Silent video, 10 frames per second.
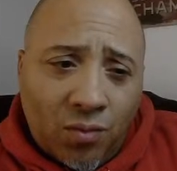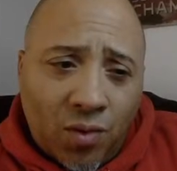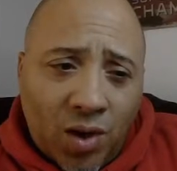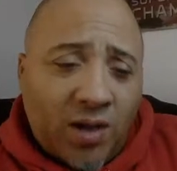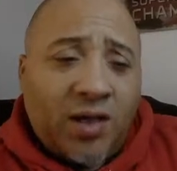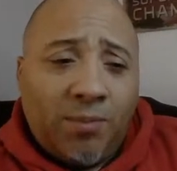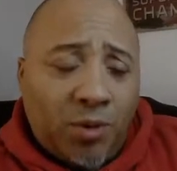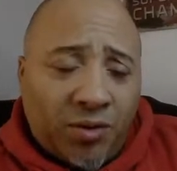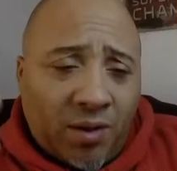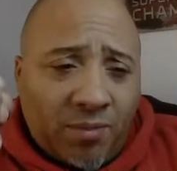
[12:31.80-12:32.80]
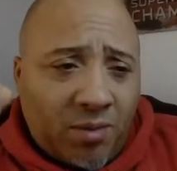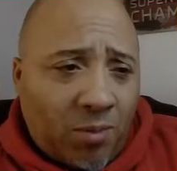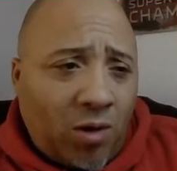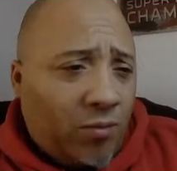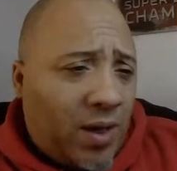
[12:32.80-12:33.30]
and keep your thumb in the
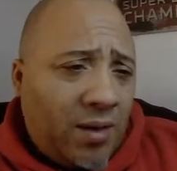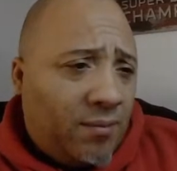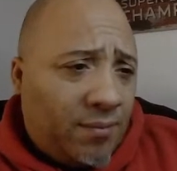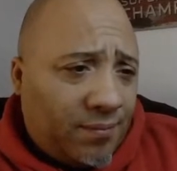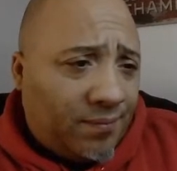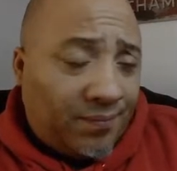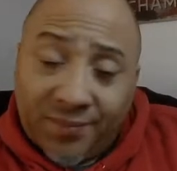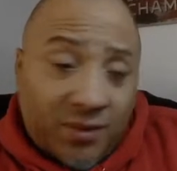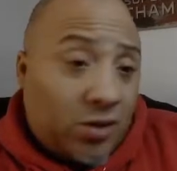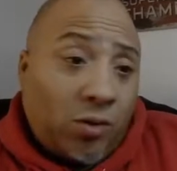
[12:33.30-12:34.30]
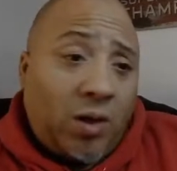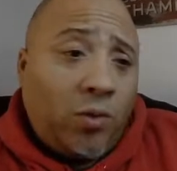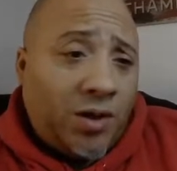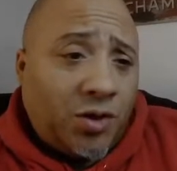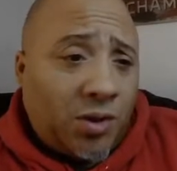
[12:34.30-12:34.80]
ball, Red? It's a great
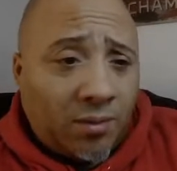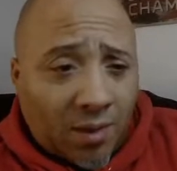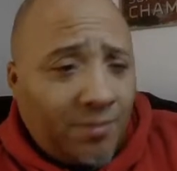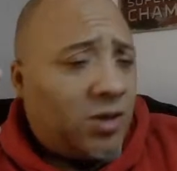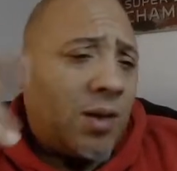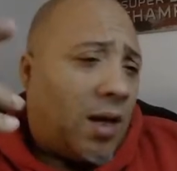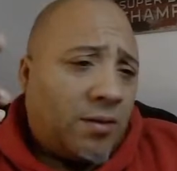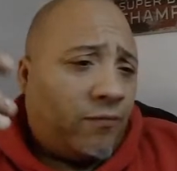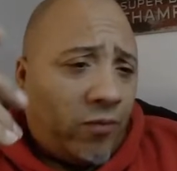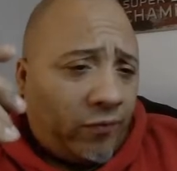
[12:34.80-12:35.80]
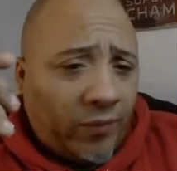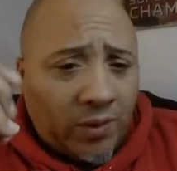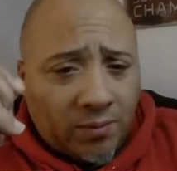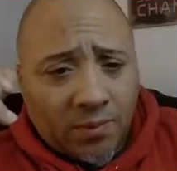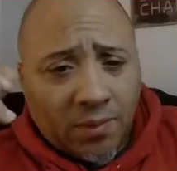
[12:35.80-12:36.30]
question. I'm just asking for a friend.
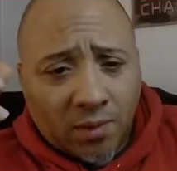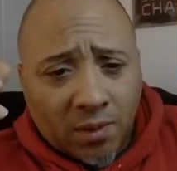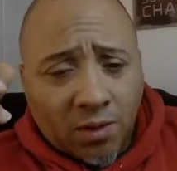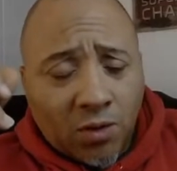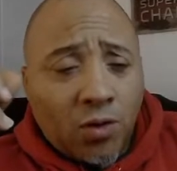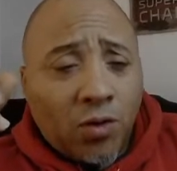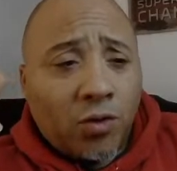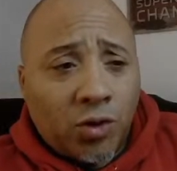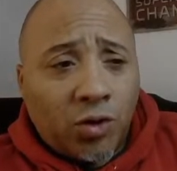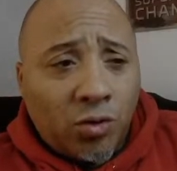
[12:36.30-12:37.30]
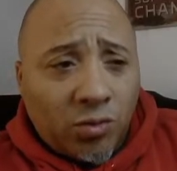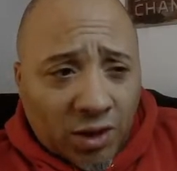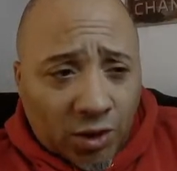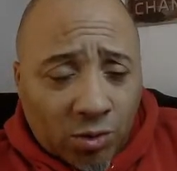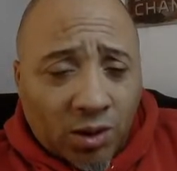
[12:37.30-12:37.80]
Do you
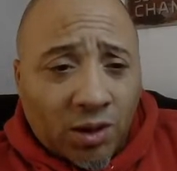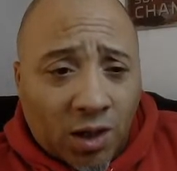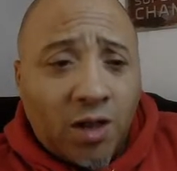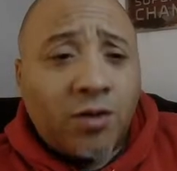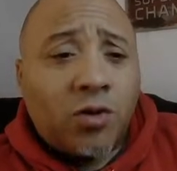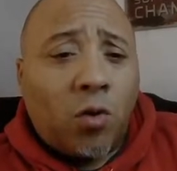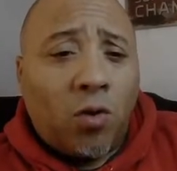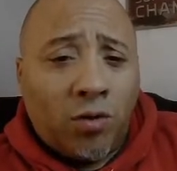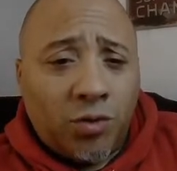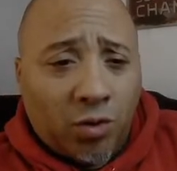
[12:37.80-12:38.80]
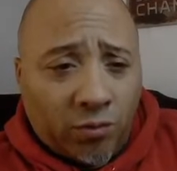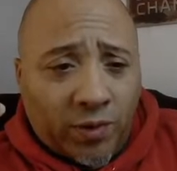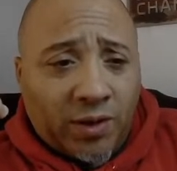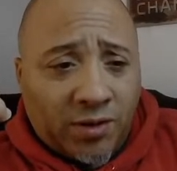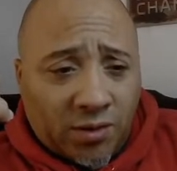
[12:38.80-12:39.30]
think you can uncoil your
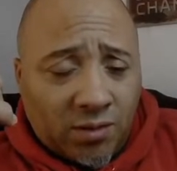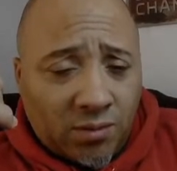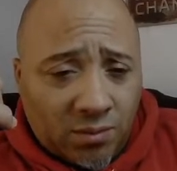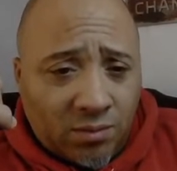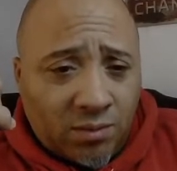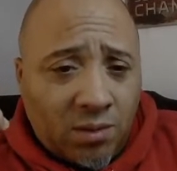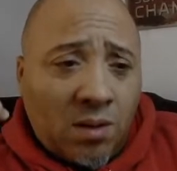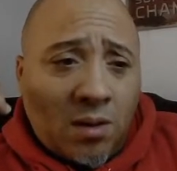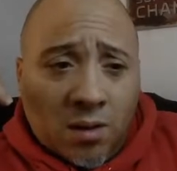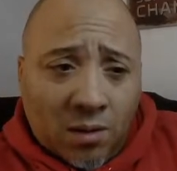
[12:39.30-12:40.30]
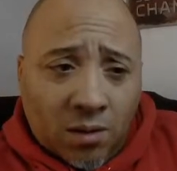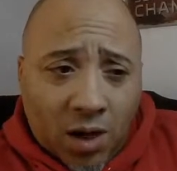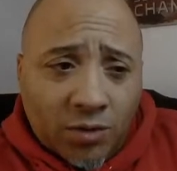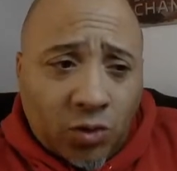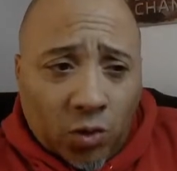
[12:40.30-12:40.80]
wrist,
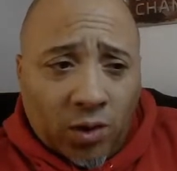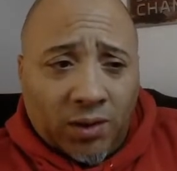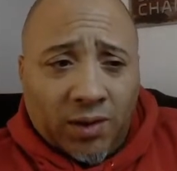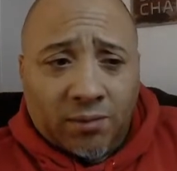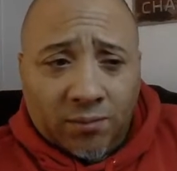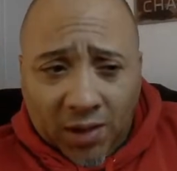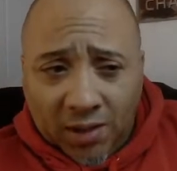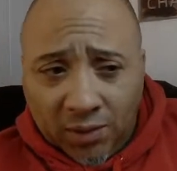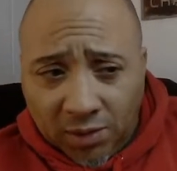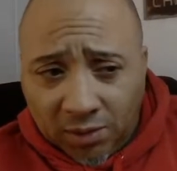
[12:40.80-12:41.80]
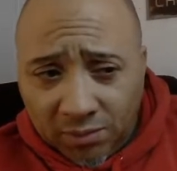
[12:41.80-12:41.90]
uncoil it, right? Look,